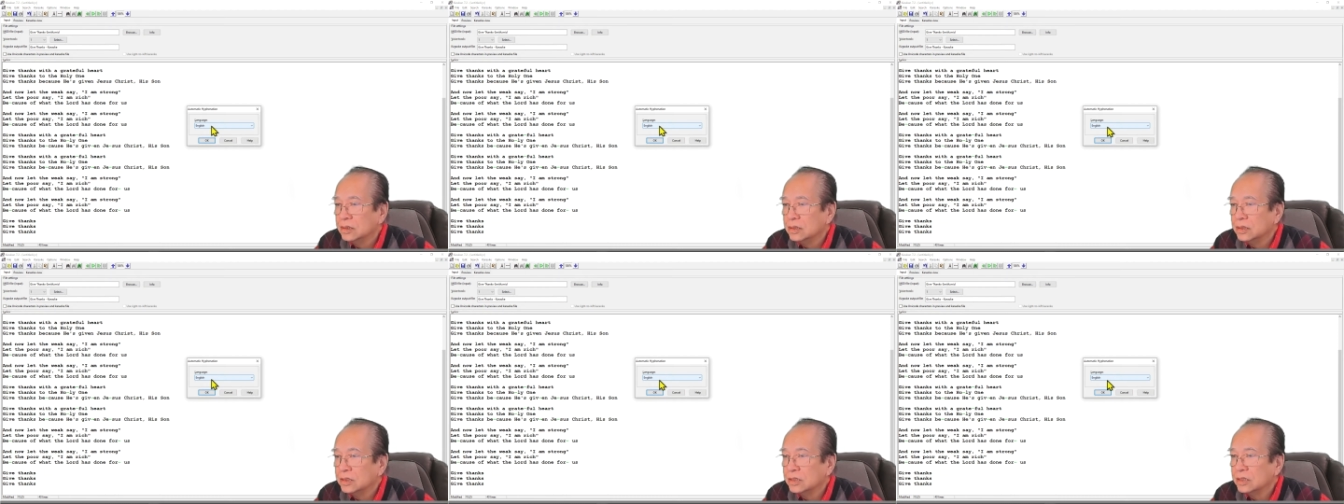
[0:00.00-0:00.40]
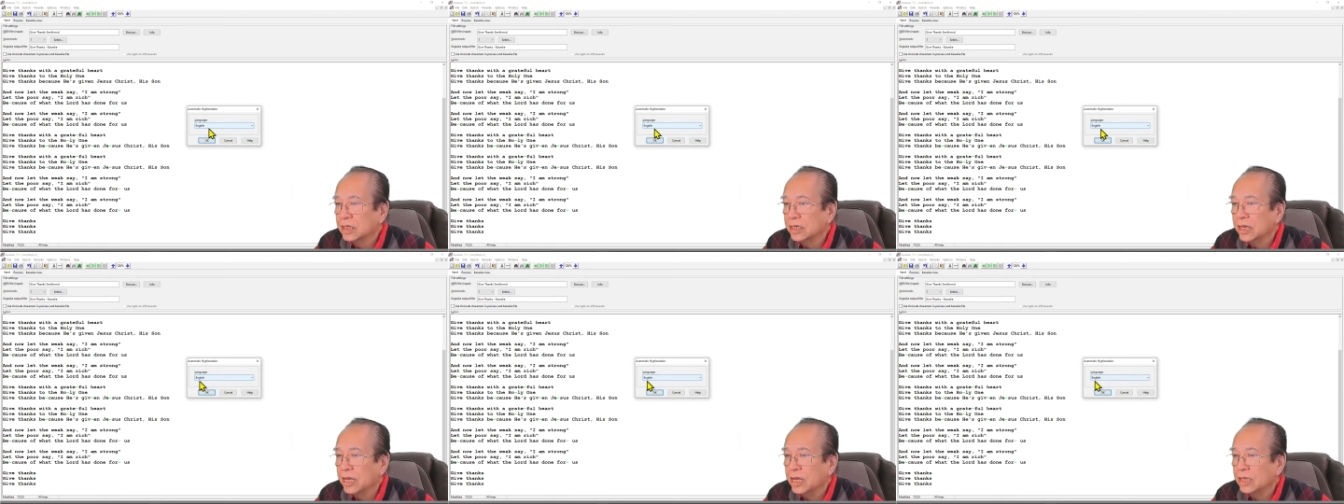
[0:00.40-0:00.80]
it's going to
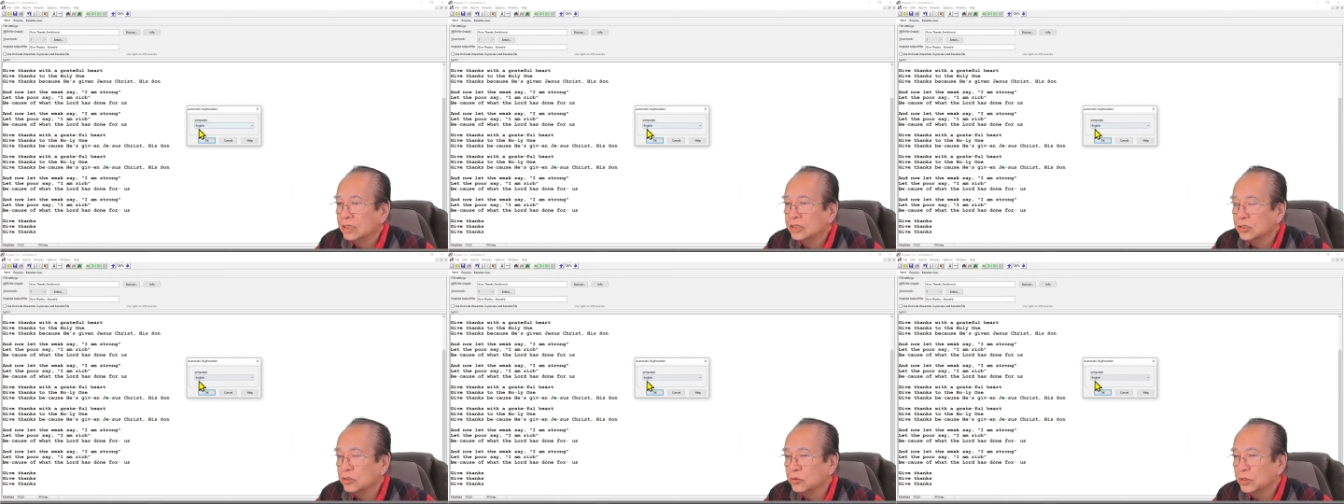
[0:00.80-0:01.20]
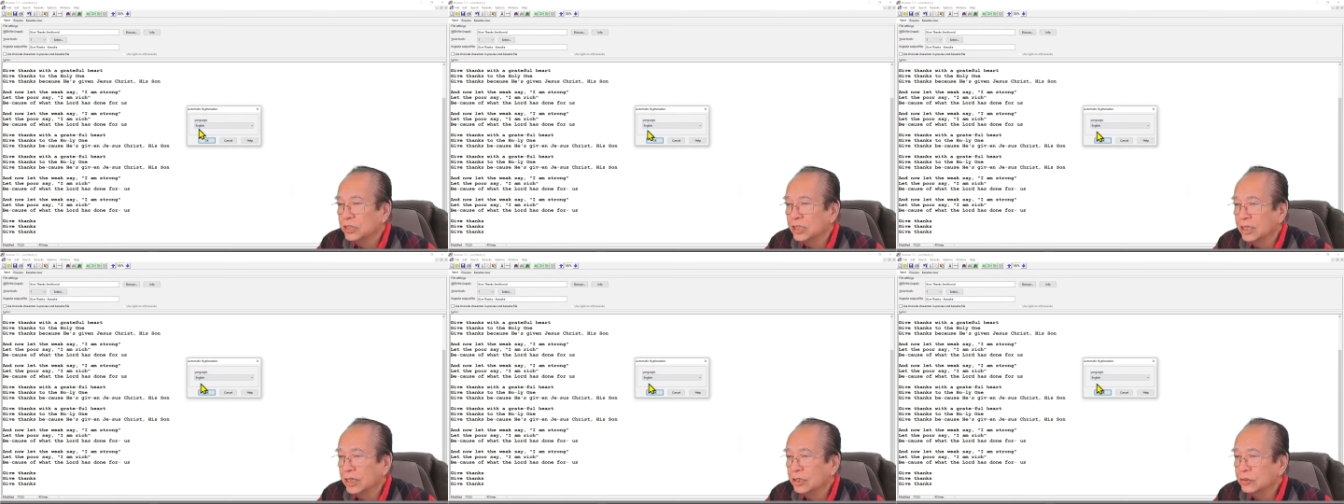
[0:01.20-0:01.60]
ask you what
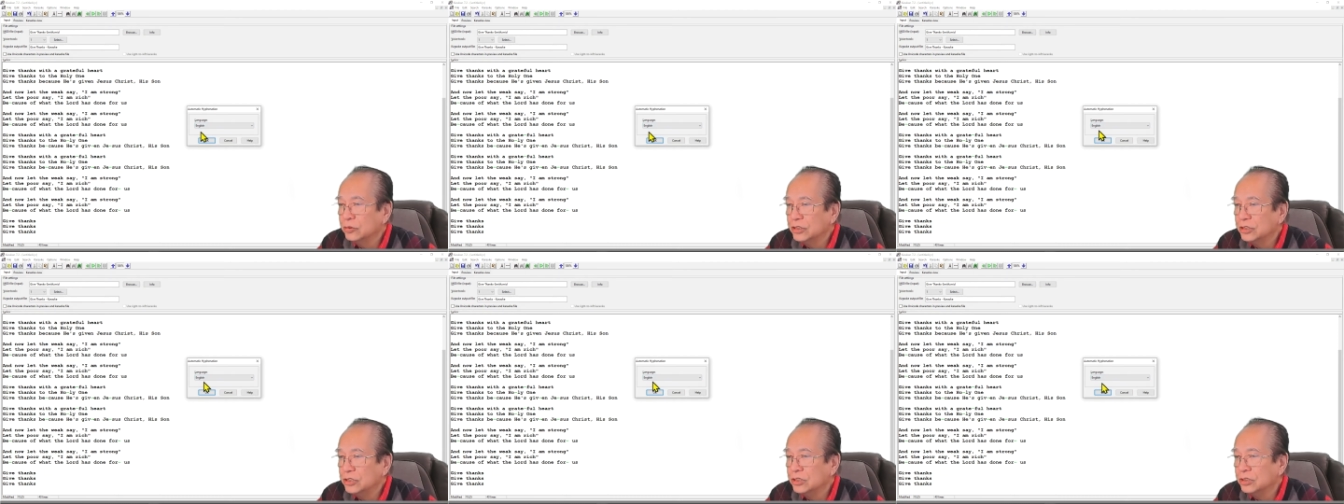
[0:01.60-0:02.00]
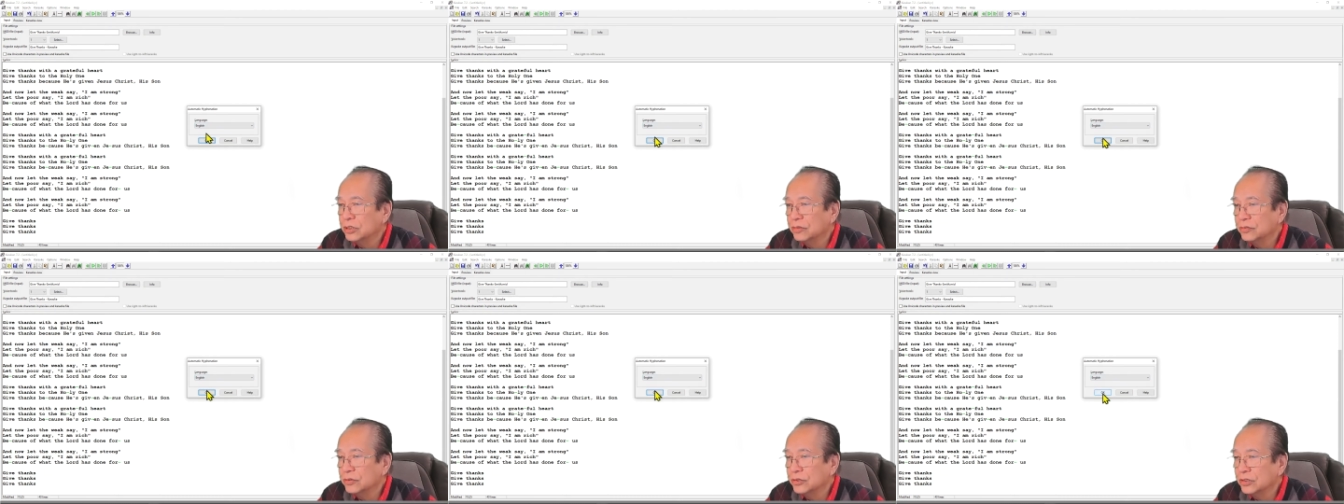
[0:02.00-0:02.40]
language.
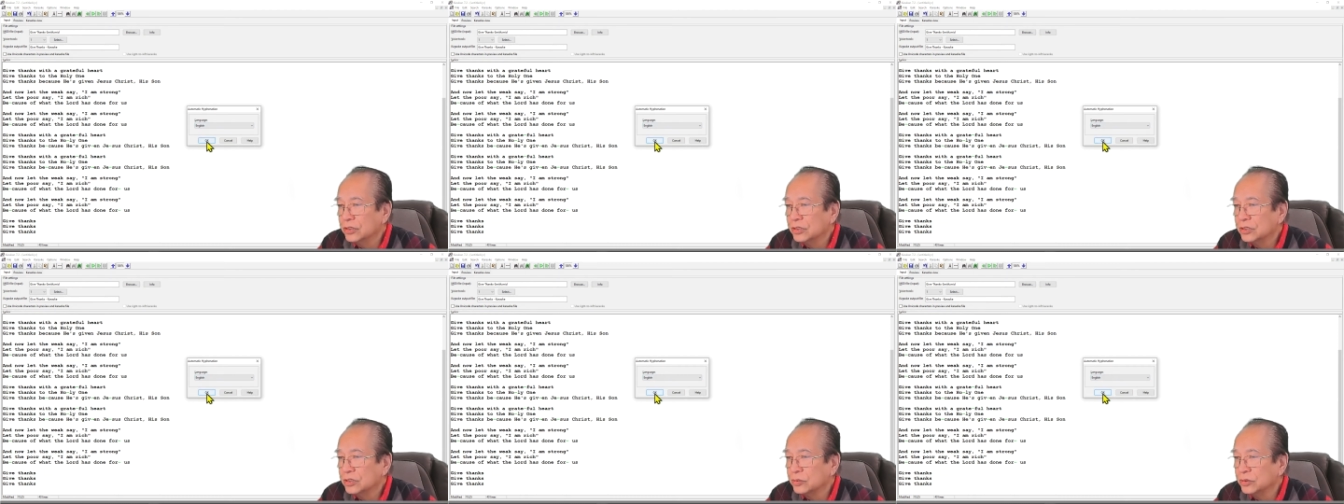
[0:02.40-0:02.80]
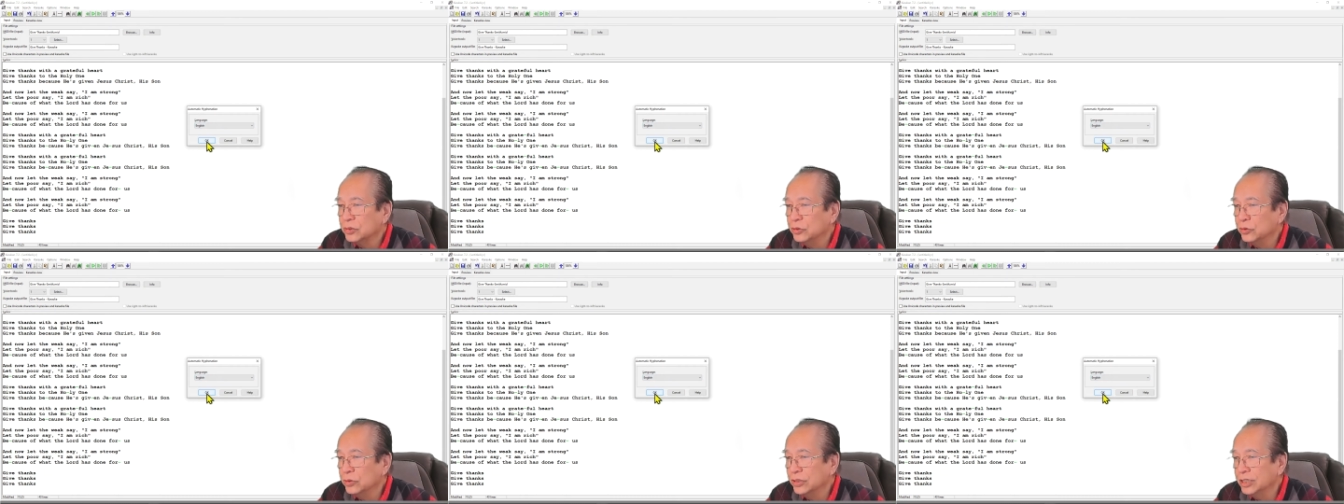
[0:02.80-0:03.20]
Of course, we're
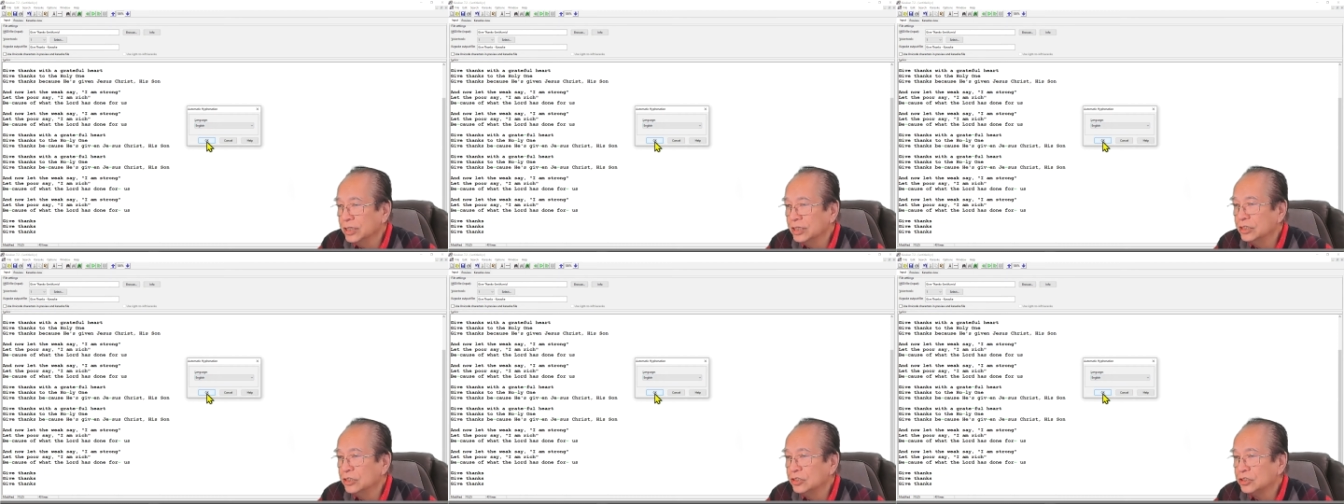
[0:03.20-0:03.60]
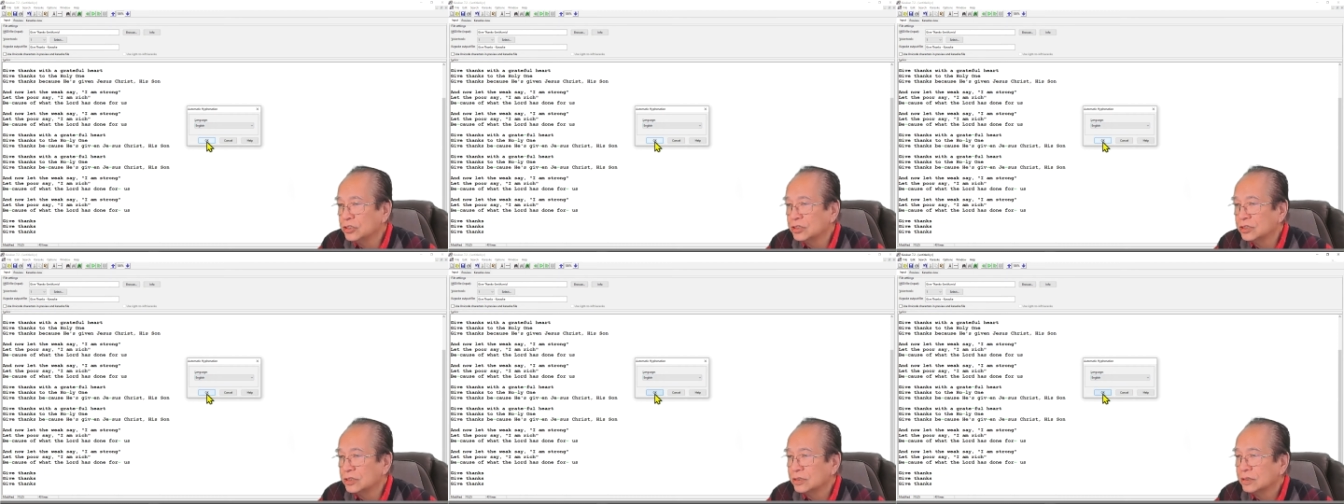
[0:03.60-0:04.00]
doing English.